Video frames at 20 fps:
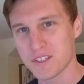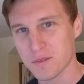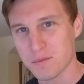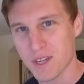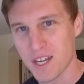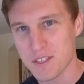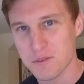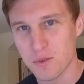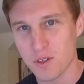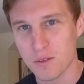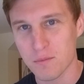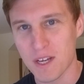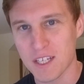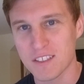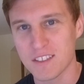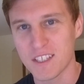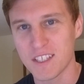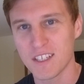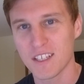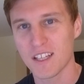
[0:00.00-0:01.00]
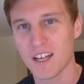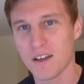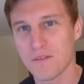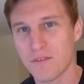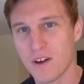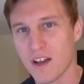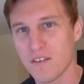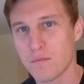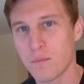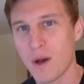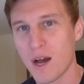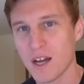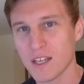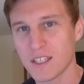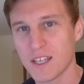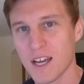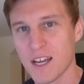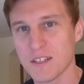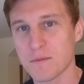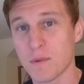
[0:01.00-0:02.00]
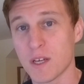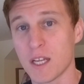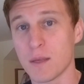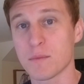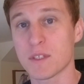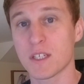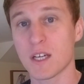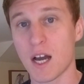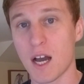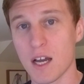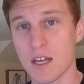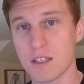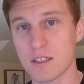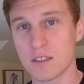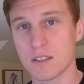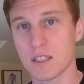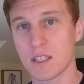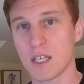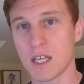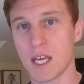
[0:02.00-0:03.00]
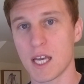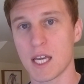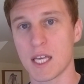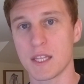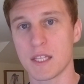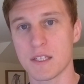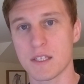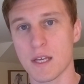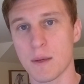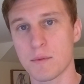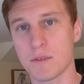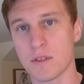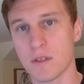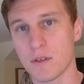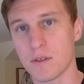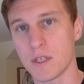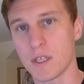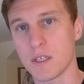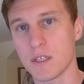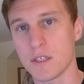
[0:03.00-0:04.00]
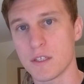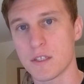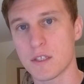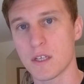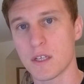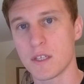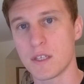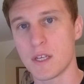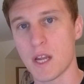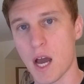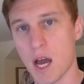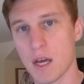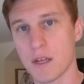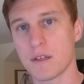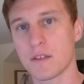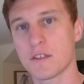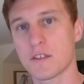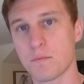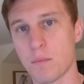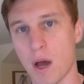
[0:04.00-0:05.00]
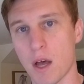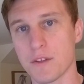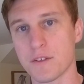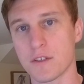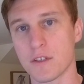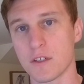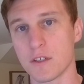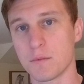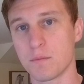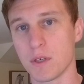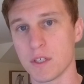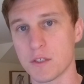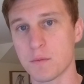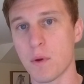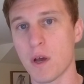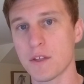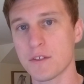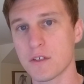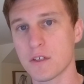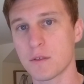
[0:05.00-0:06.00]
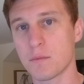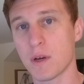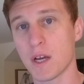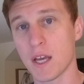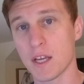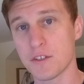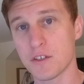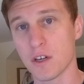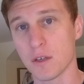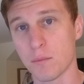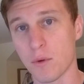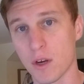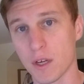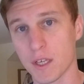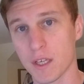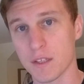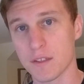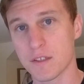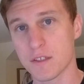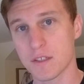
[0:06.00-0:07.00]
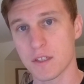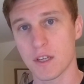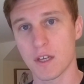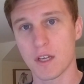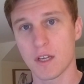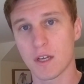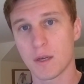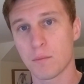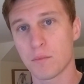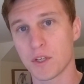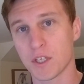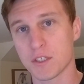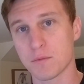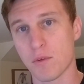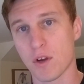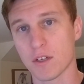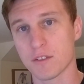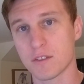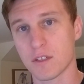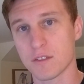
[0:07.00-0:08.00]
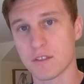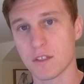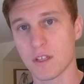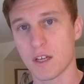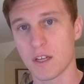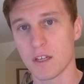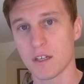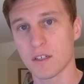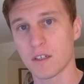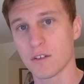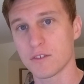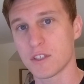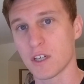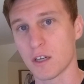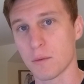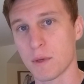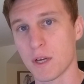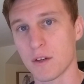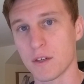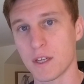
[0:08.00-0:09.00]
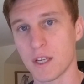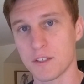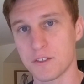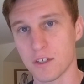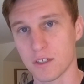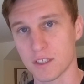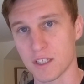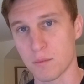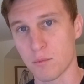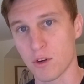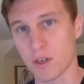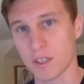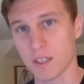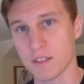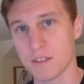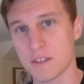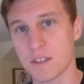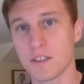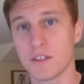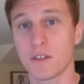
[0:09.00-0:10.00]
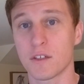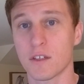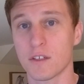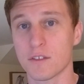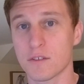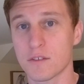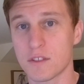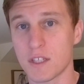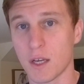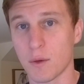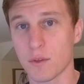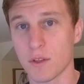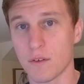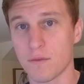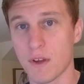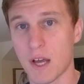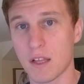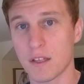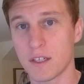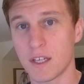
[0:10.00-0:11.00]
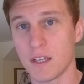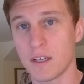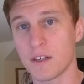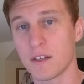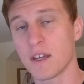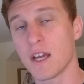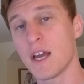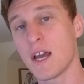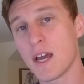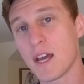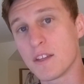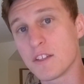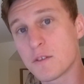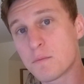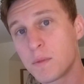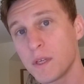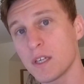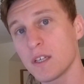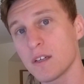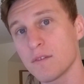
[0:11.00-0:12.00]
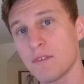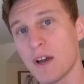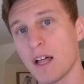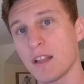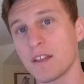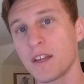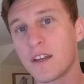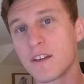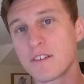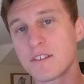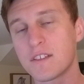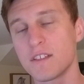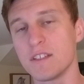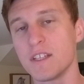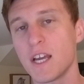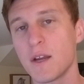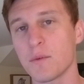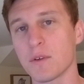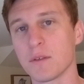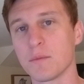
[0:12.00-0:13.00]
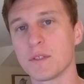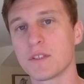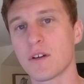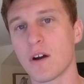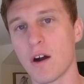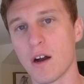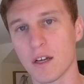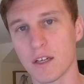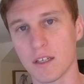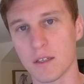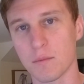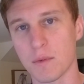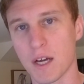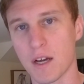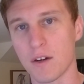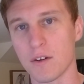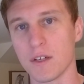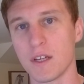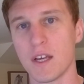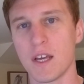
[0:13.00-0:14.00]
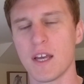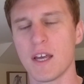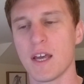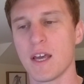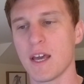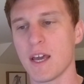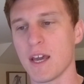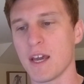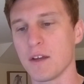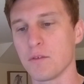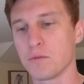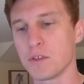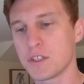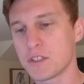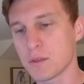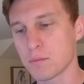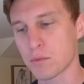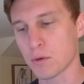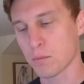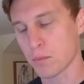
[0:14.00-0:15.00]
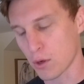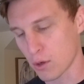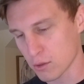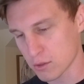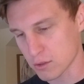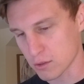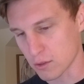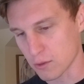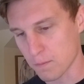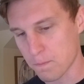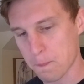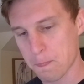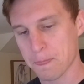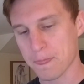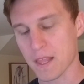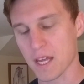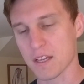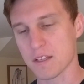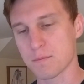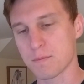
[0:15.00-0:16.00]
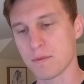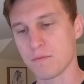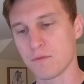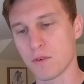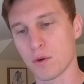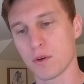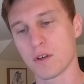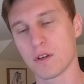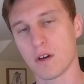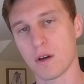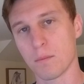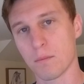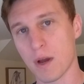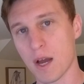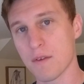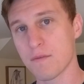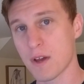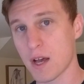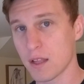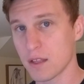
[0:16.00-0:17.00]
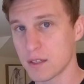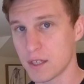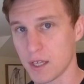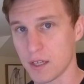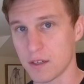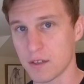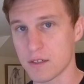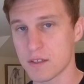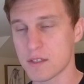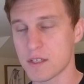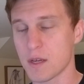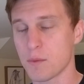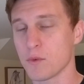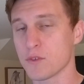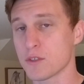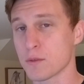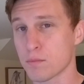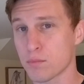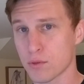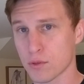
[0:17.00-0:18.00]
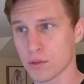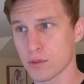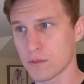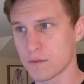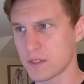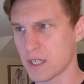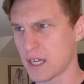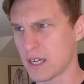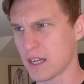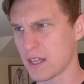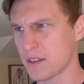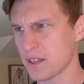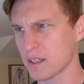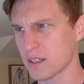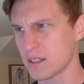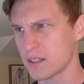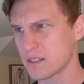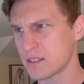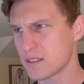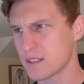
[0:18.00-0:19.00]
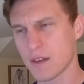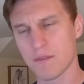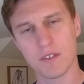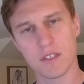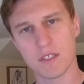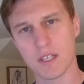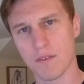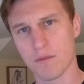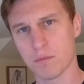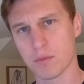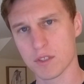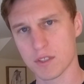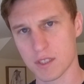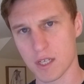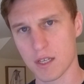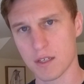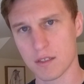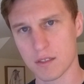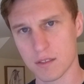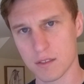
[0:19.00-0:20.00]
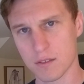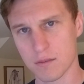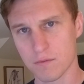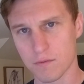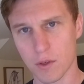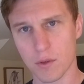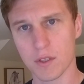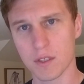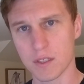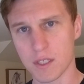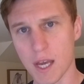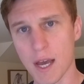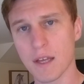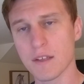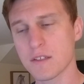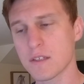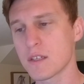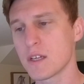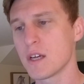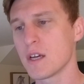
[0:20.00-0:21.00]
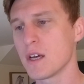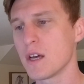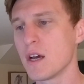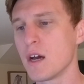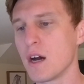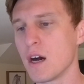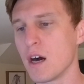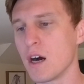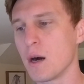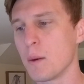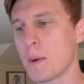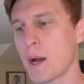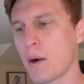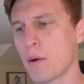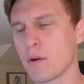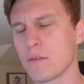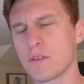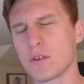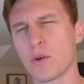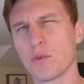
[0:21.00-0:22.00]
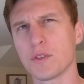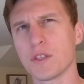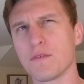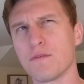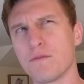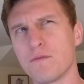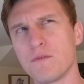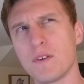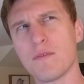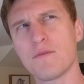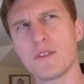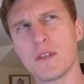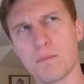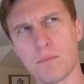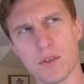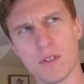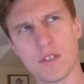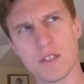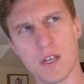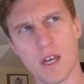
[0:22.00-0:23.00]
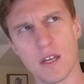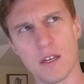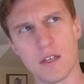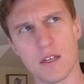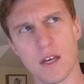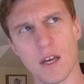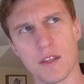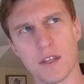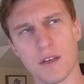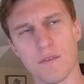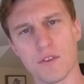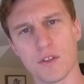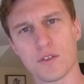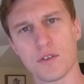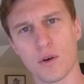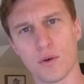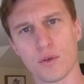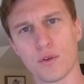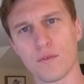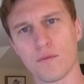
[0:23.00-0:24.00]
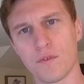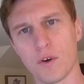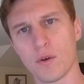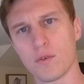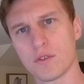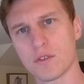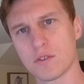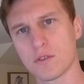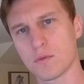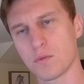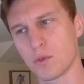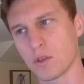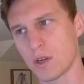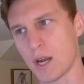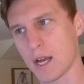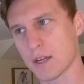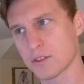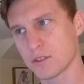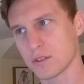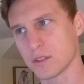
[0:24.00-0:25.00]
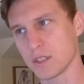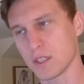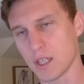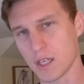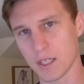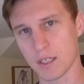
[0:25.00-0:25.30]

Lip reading: up, guys? Welcome back to the ELI 5 podcast. My name's Kyle, and this episode is not sponsored, but sponsored by Hedgehog Markets. Prediction markets on Solana. Go check them out, hedgehog.markets. You can also stake with our validator. And speaking of validators, today we're going to be talking about a recent proposal that has been voted on by validators and was approved at, I think that's 77% voted yes. However, only 50%, I think, of the total votes were actually